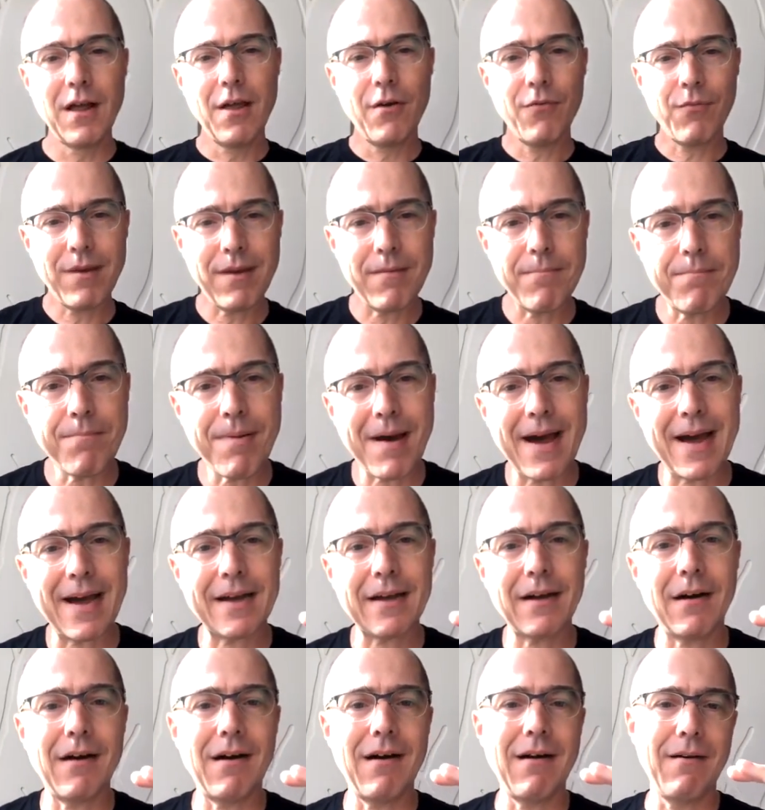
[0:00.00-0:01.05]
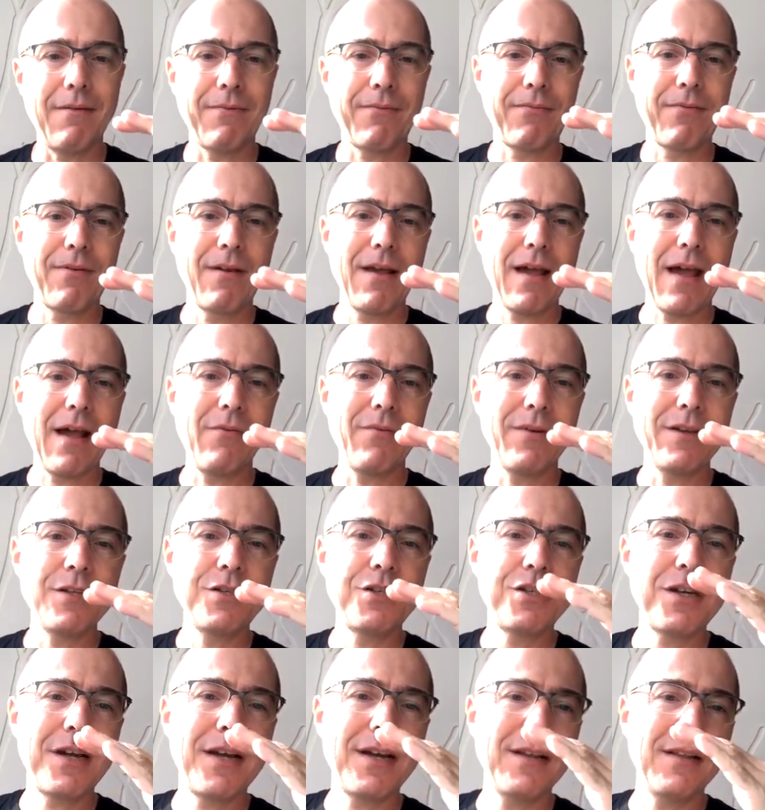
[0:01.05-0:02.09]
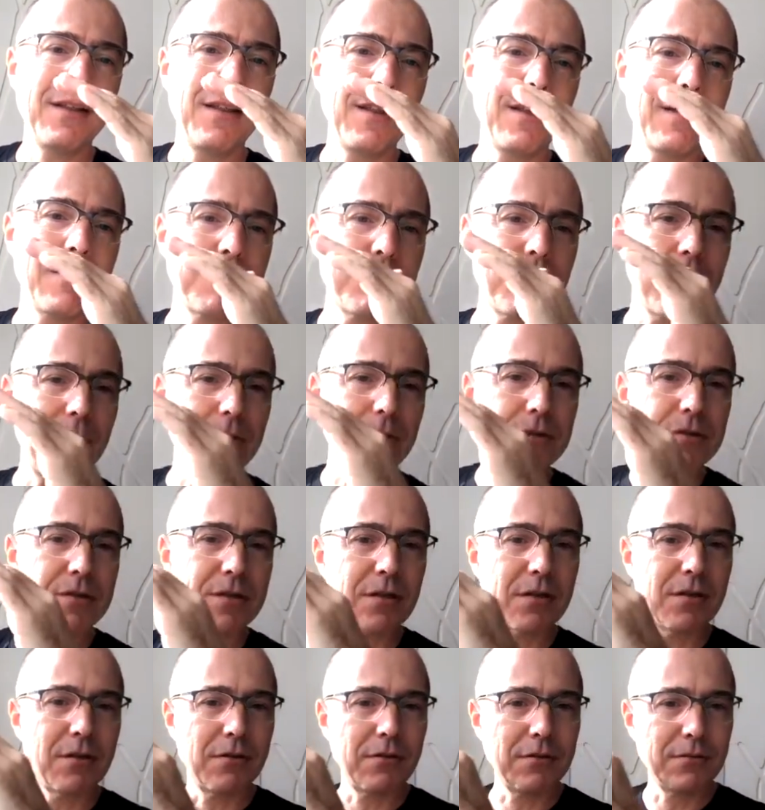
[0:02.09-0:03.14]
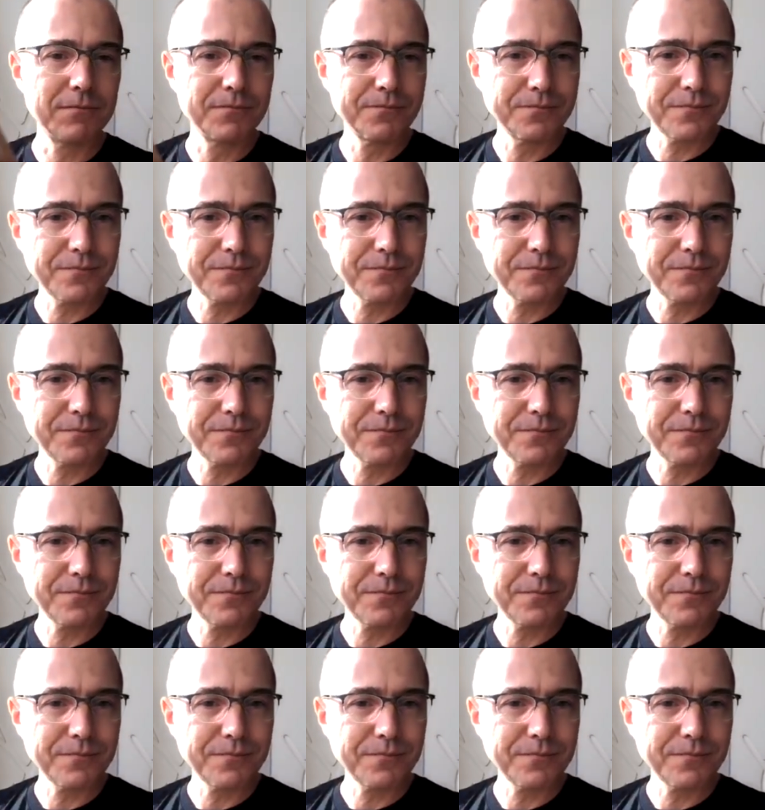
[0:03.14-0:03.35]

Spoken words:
we back off and we gently approach the goal.